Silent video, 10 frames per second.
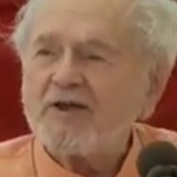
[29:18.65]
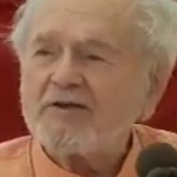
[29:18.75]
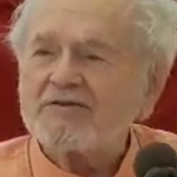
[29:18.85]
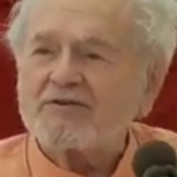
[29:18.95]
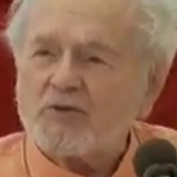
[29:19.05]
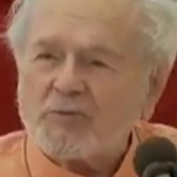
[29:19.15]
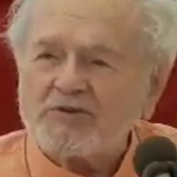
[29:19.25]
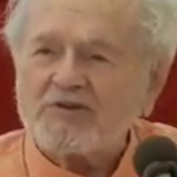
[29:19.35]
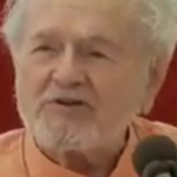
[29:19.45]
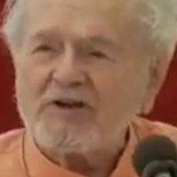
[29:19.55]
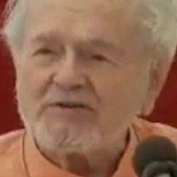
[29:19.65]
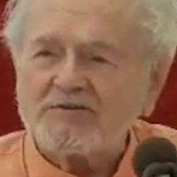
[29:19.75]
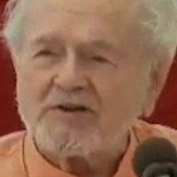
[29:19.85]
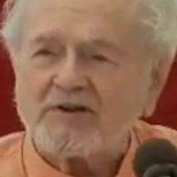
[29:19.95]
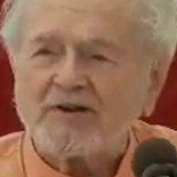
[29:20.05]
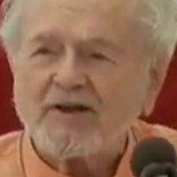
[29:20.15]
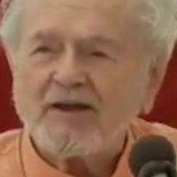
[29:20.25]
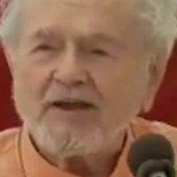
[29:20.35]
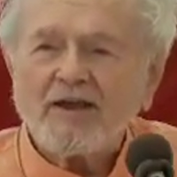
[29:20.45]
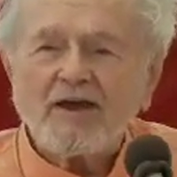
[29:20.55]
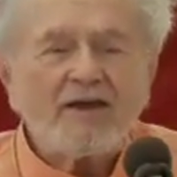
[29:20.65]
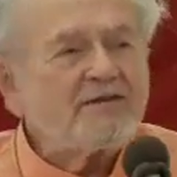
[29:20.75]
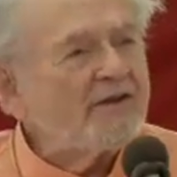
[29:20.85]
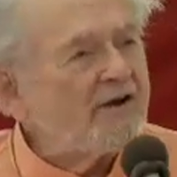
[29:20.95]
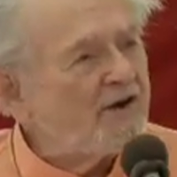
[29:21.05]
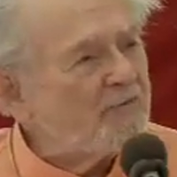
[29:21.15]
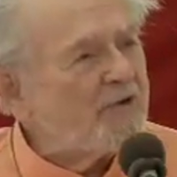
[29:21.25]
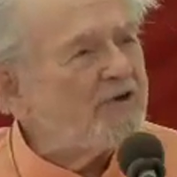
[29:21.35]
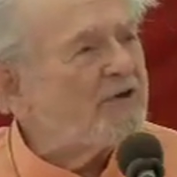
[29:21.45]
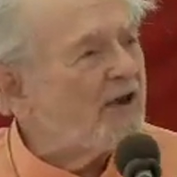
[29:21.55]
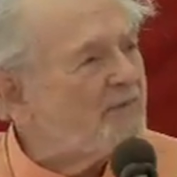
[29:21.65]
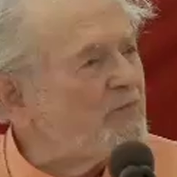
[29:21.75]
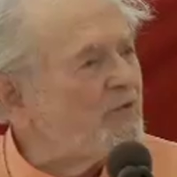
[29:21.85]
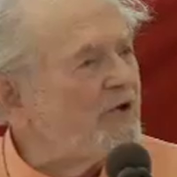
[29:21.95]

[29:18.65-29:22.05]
stupid suggestion. And there have been times